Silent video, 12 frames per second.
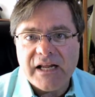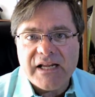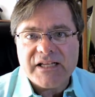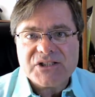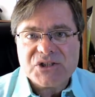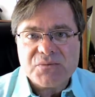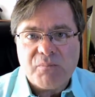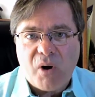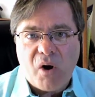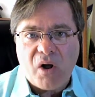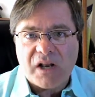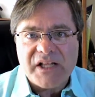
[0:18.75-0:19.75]
It's
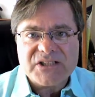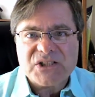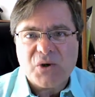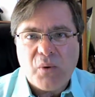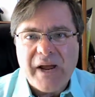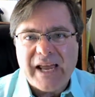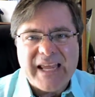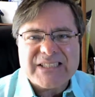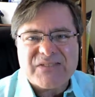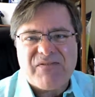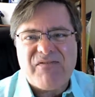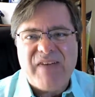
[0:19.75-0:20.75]
small, it's quick,
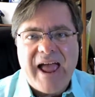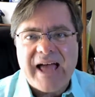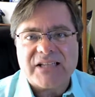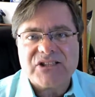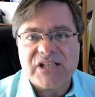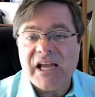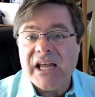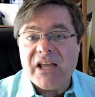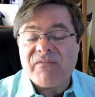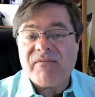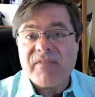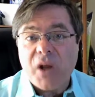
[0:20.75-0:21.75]
it's fast.
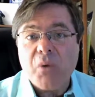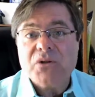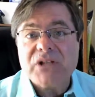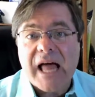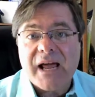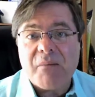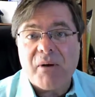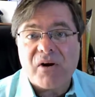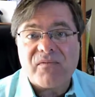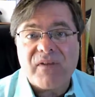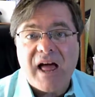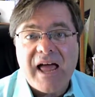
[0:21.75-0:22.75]
It floats like a
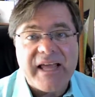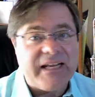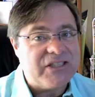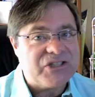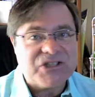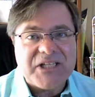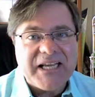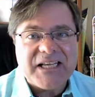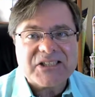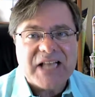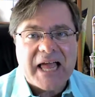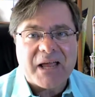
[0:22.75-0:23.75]
butterfly and it
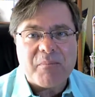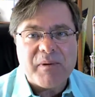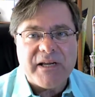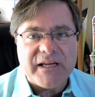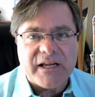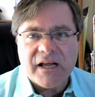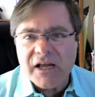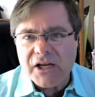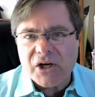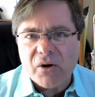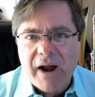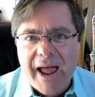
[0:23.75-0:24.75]
stings like a bee.
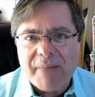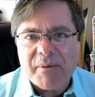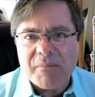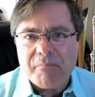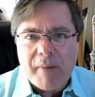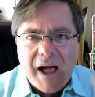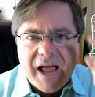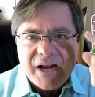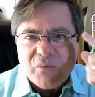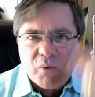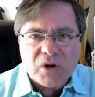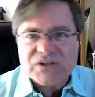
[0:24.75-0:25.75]
Your habit
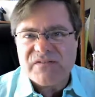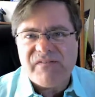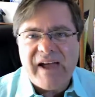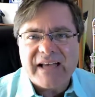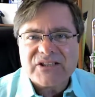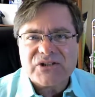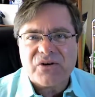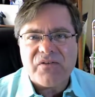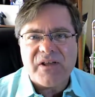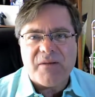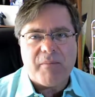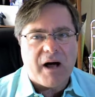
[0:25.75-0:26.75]
mind works faster
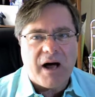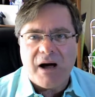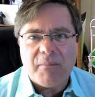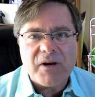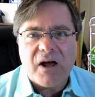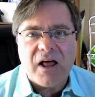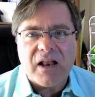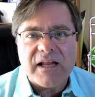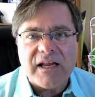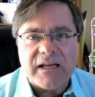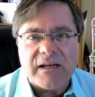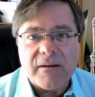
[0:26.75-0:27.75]
than Muhammad
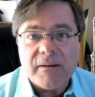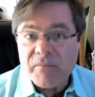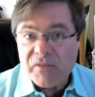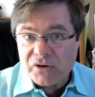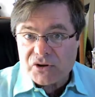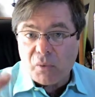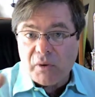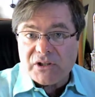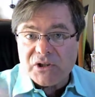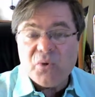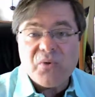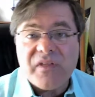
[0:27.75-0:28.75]
Ali. There's only
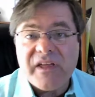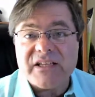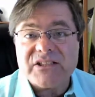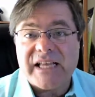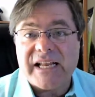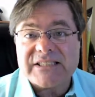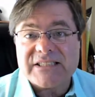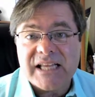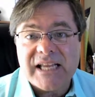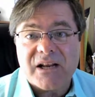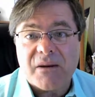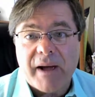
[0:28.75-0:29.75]
two things that it's
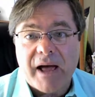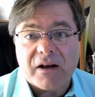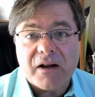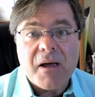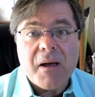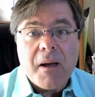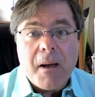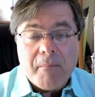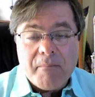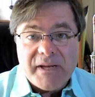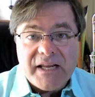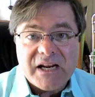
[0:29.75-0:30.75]
thinking about
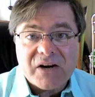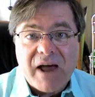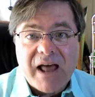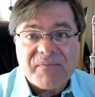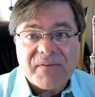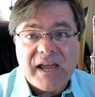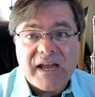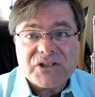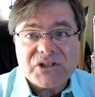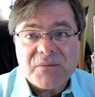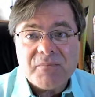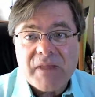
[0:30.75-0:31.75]
immediate
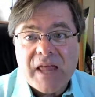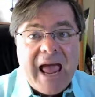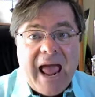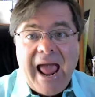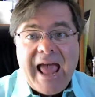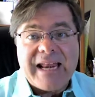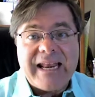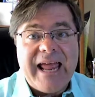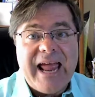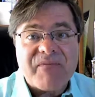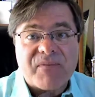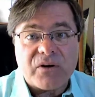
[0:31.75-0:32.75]
gratification and
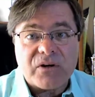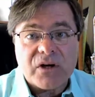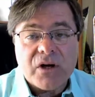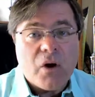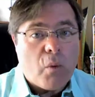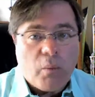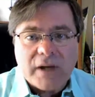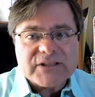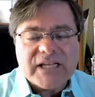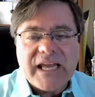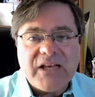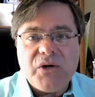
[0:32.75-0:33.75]
effort.
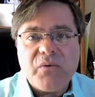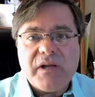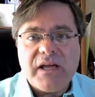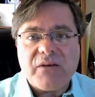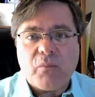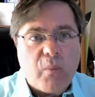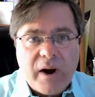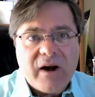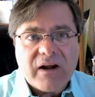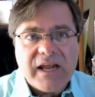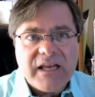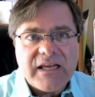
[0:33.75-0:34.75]
What can you get?
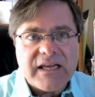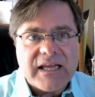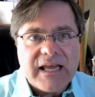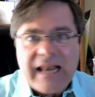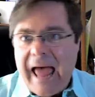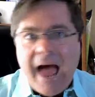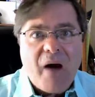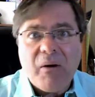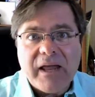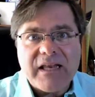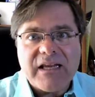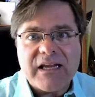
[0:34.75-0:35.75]
Where can you get? How
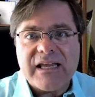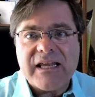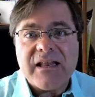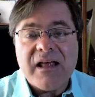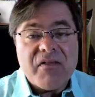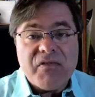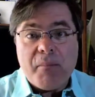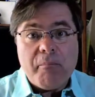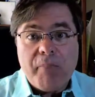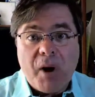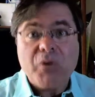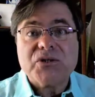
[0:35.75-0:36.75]
can you get the
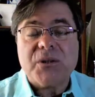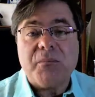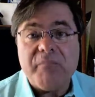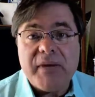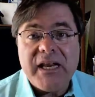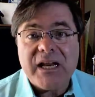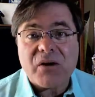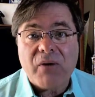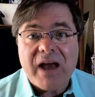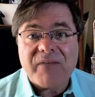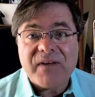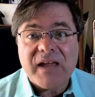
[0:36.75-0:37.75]
most immediate
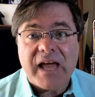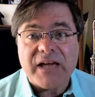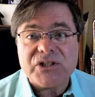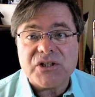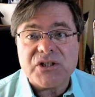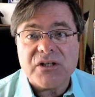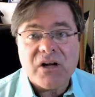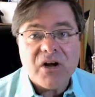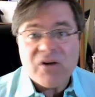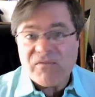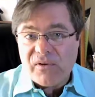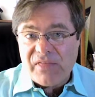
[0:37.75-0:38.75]
gratification
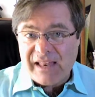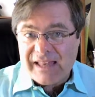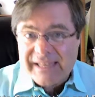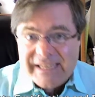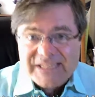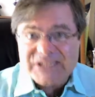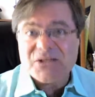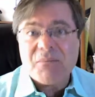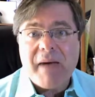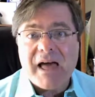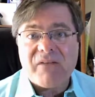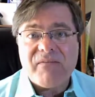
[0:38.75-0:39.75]
for the least
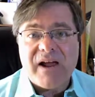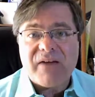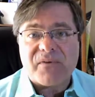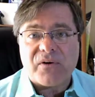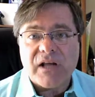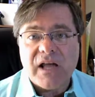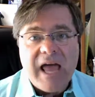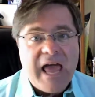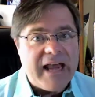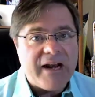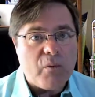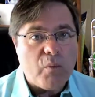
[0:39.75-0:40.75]
amount of effort?
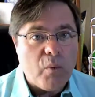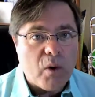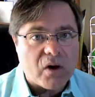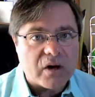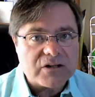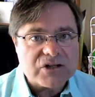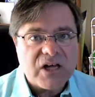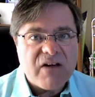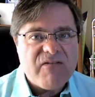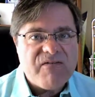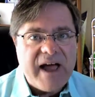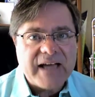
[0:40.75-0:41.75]
And it works
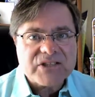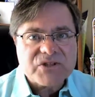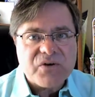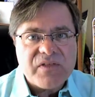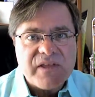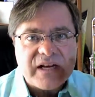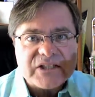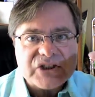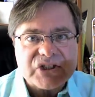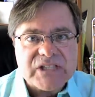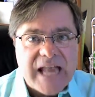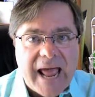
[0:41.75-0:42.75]
faster than a
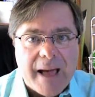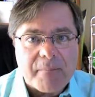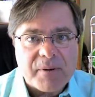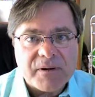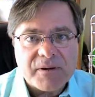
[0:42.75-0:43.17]
snap.